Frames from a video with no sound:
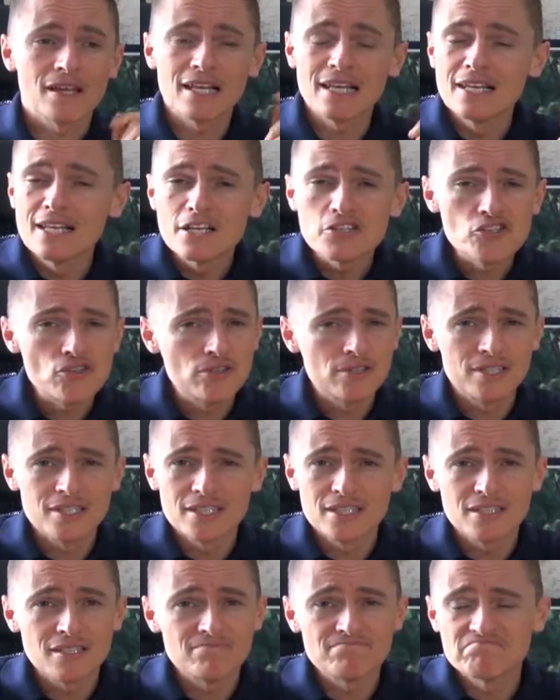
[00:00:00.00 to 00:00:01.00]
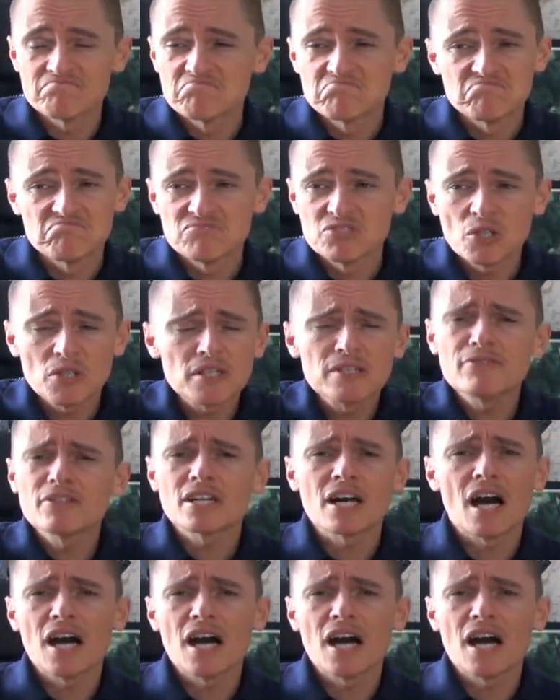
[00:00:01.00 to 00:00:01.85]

literally not even